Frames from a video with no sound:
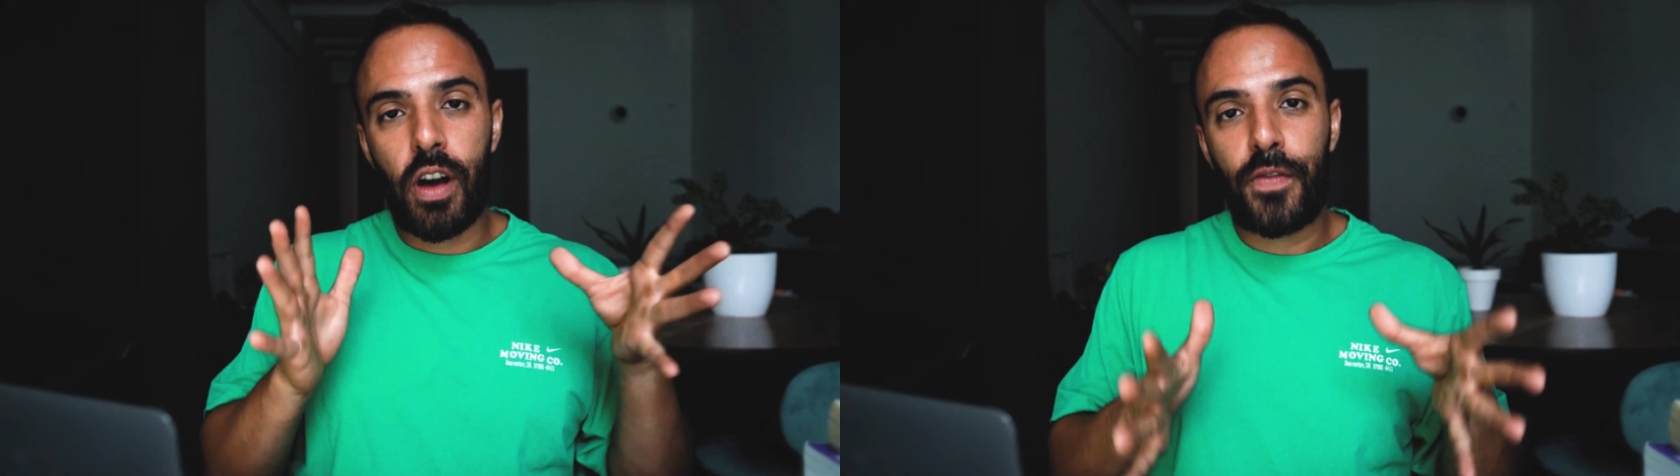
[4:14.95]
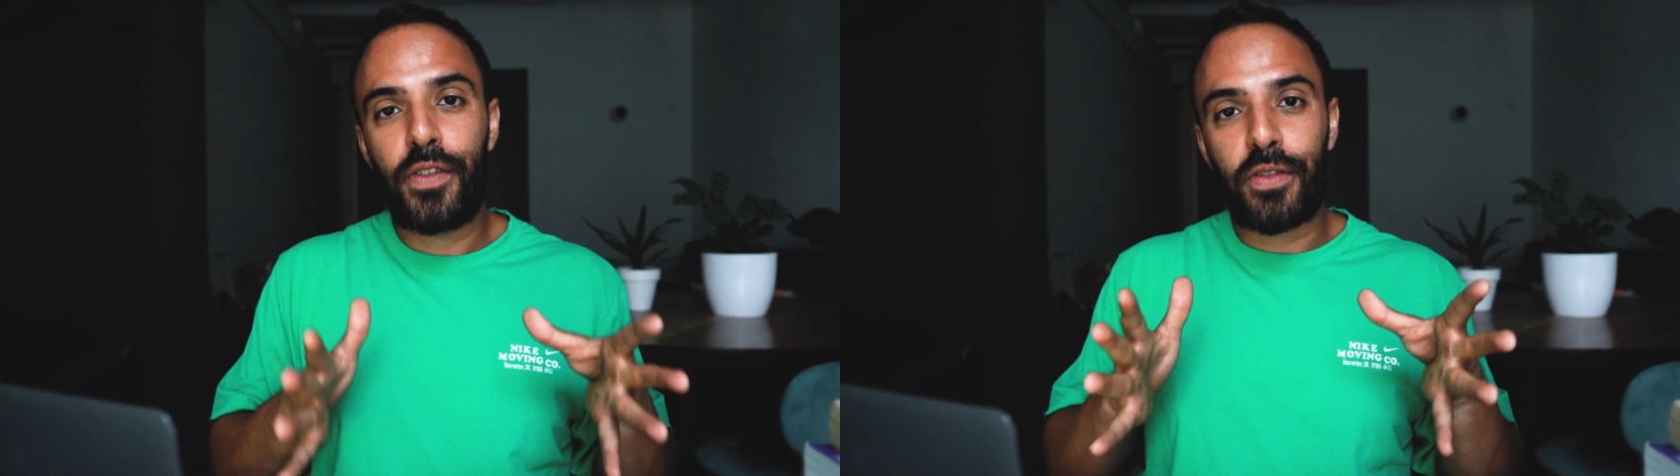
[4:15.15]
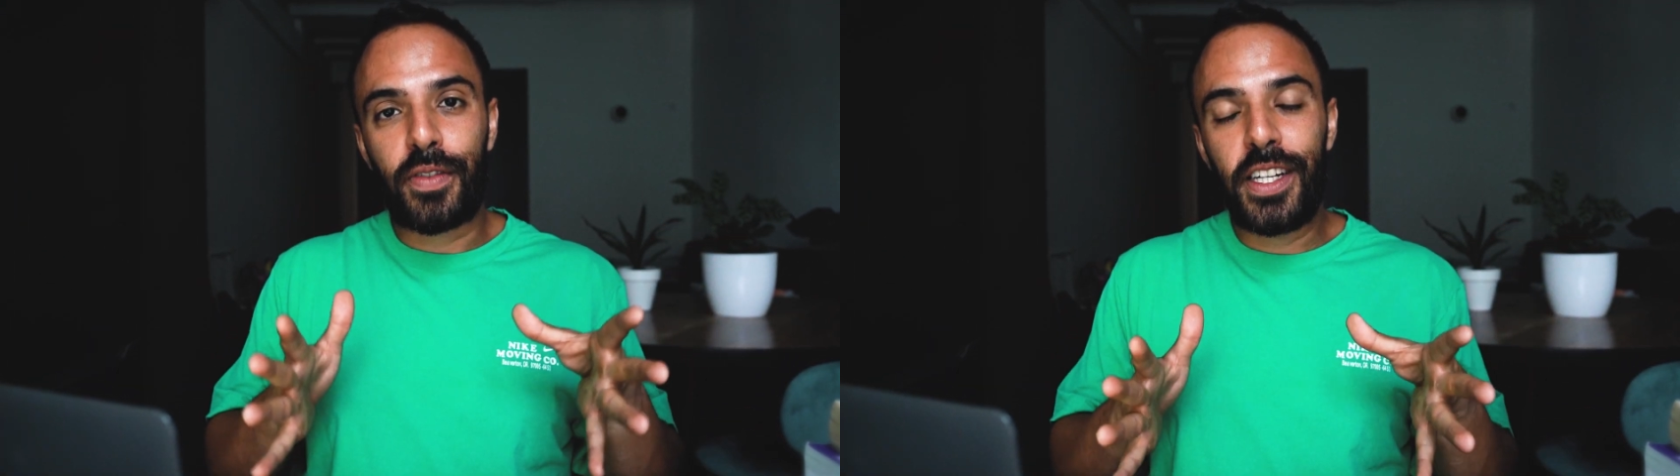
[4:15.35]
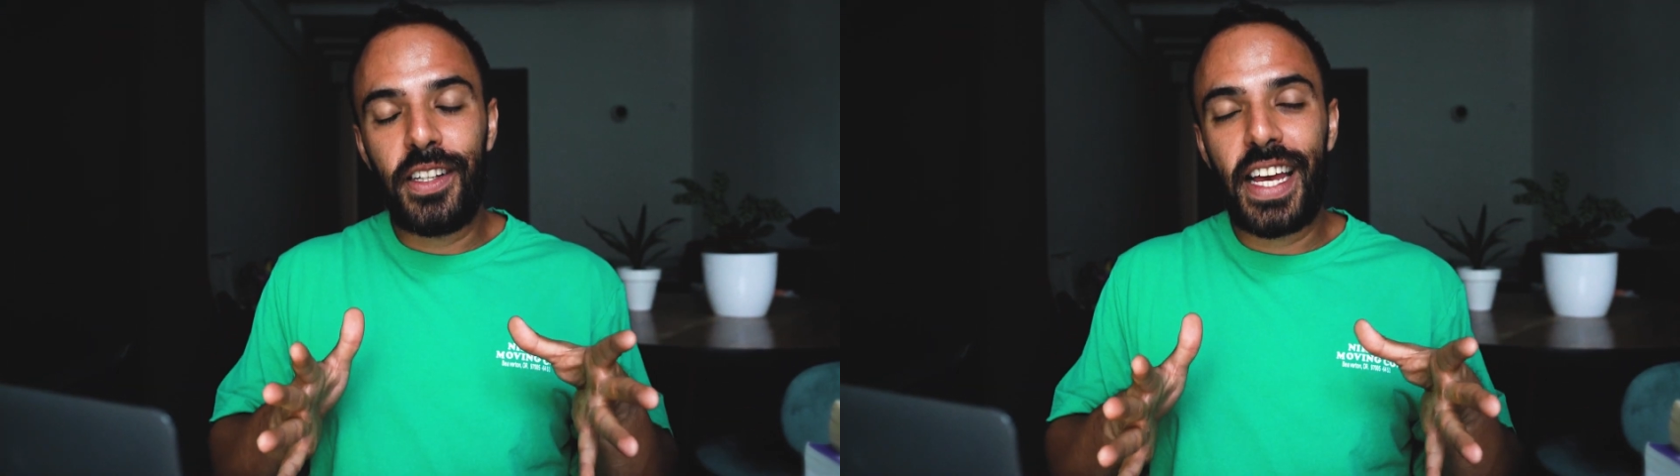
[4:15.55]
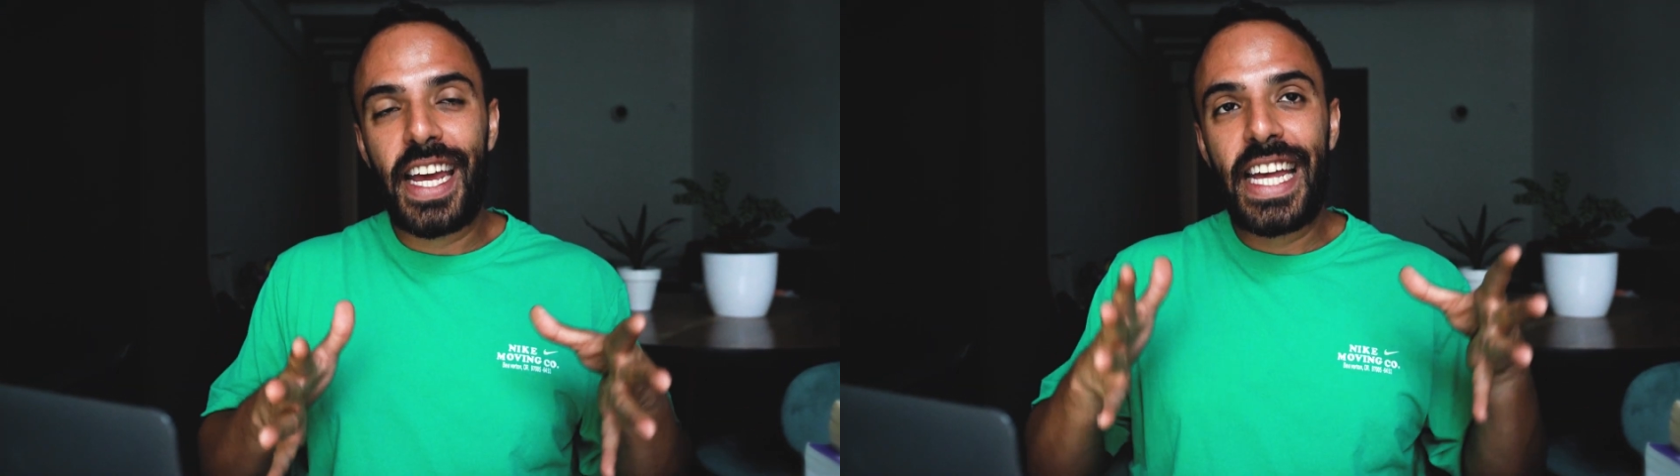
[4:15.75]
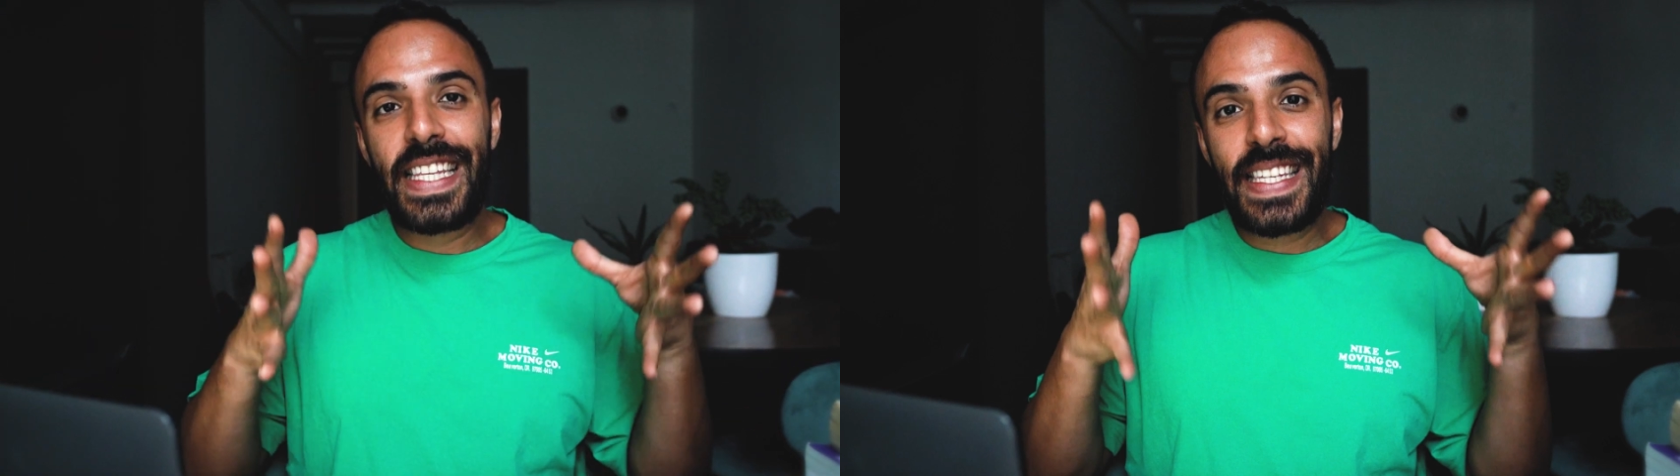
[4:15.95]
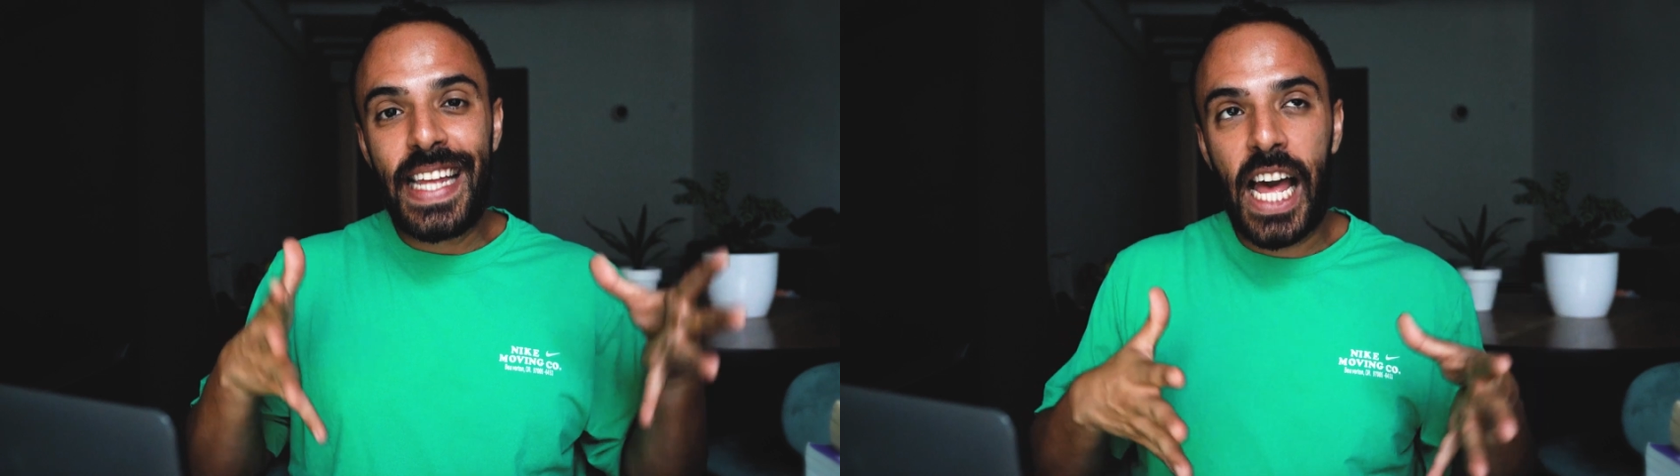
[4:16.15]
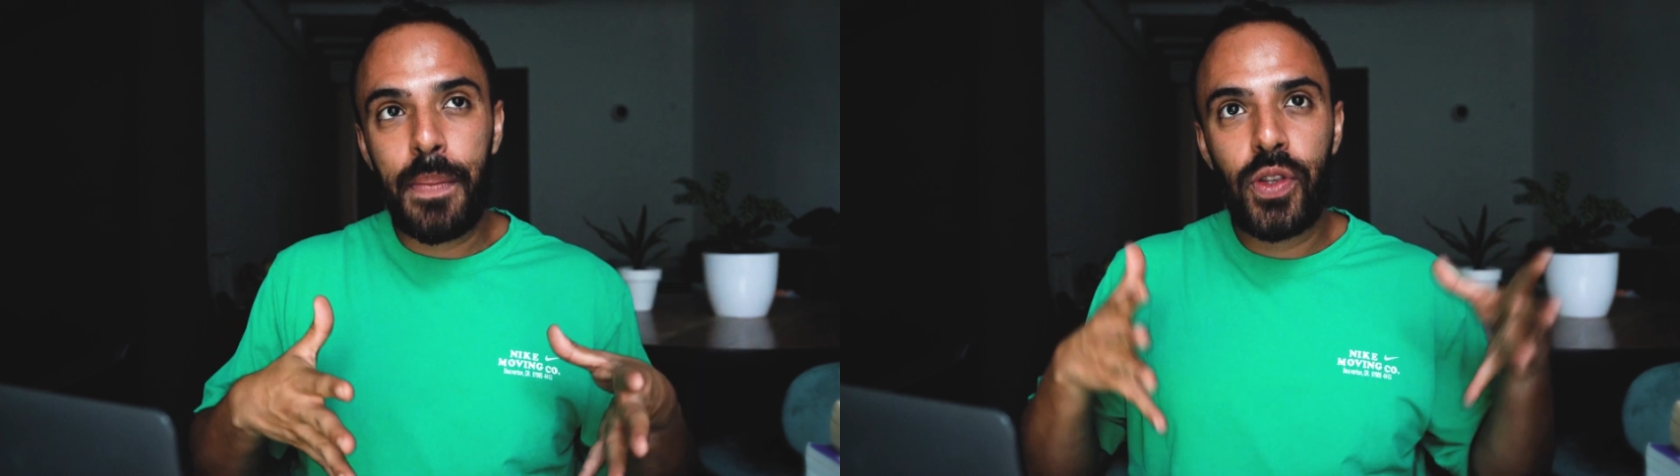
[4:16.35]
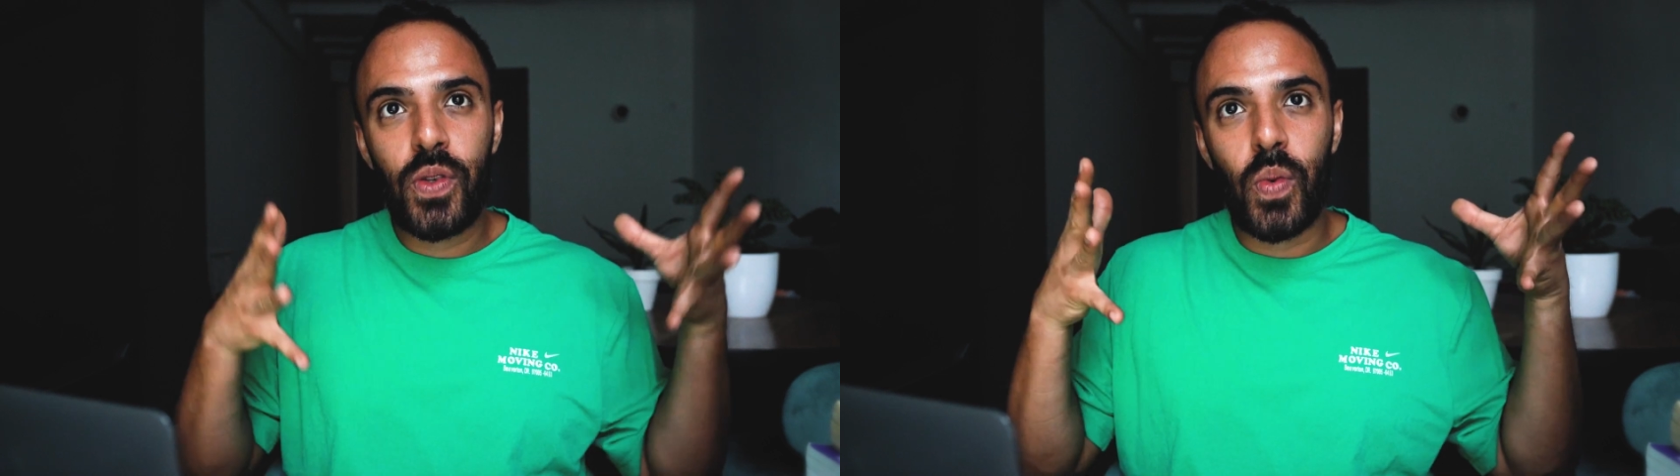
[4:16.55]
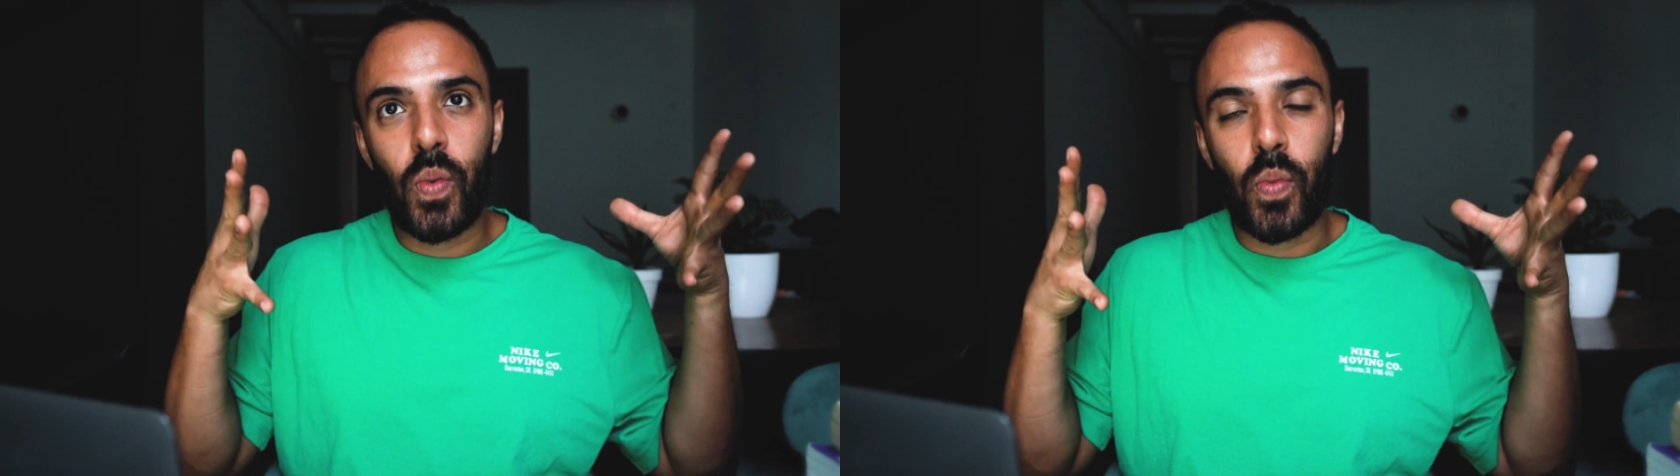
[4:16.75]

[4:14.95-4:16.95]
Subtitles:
of your reel, it's time to